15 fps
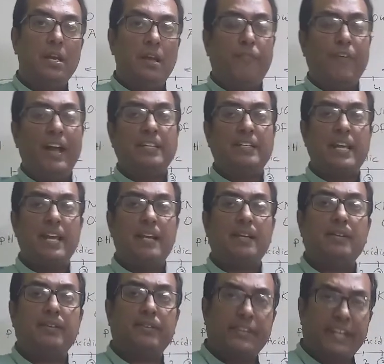If I
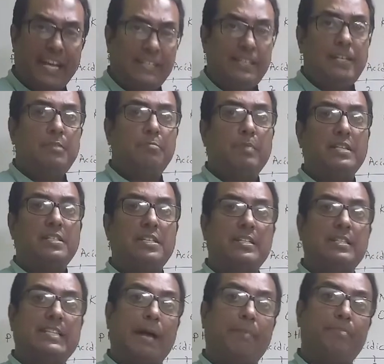take a red litmus,
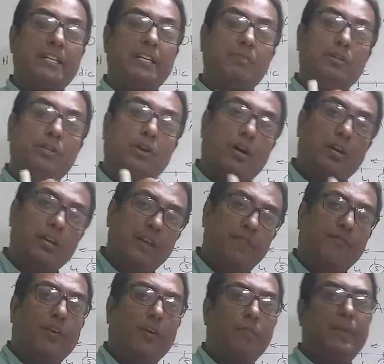it is applicable
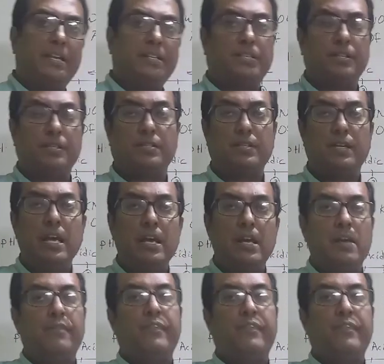only for bases.